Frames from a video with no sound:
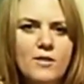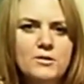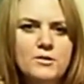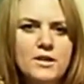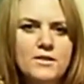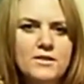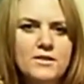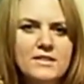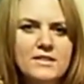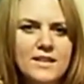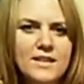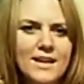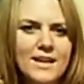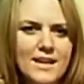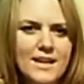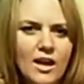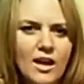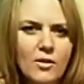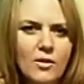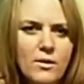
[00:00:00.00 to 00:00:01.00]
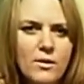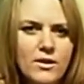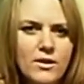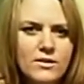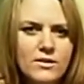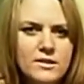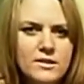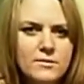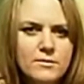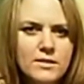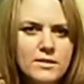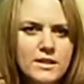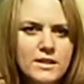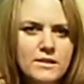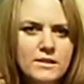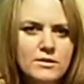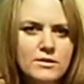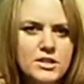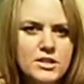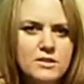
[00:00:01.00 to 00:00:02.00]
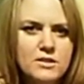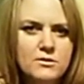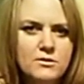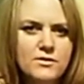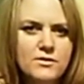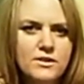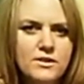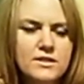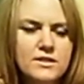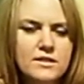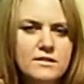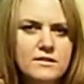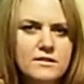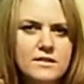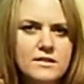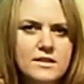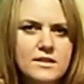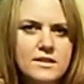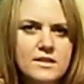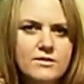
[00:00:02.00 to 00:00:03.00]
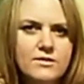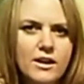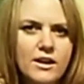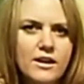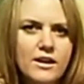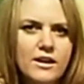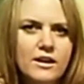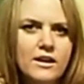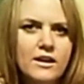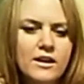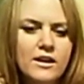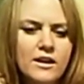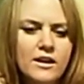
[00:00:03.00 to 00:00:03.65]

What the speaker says: Do you have a second elbow or something? What she's referring to is this right here.